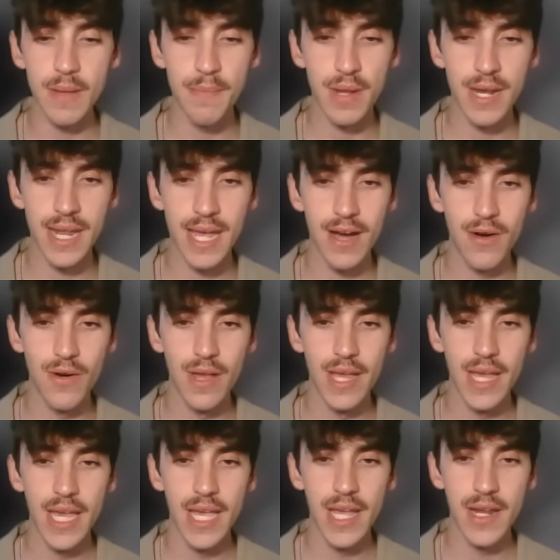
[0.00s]
But now,
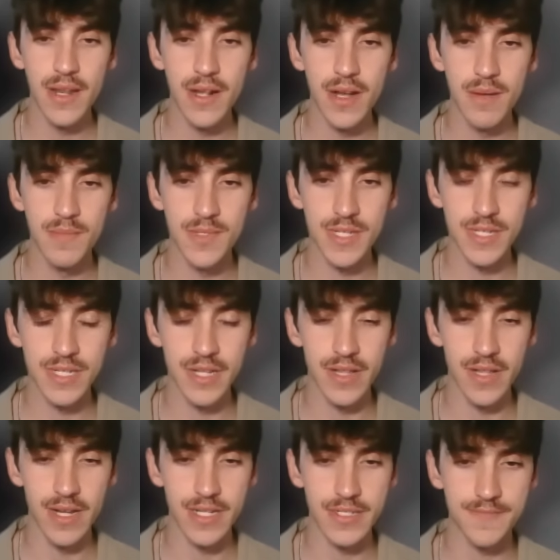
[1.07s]
in comes the
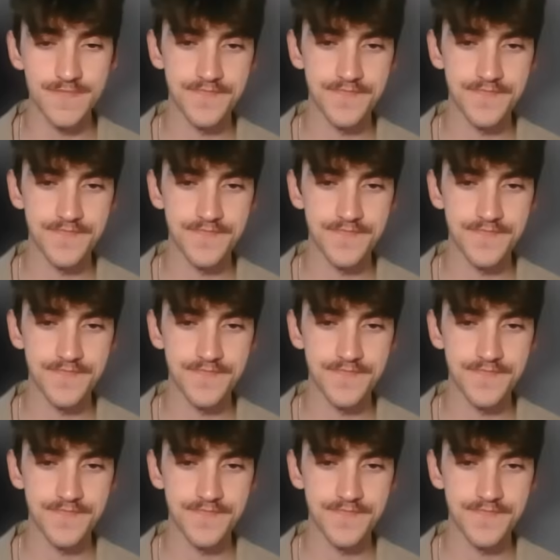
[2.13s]
Steelix.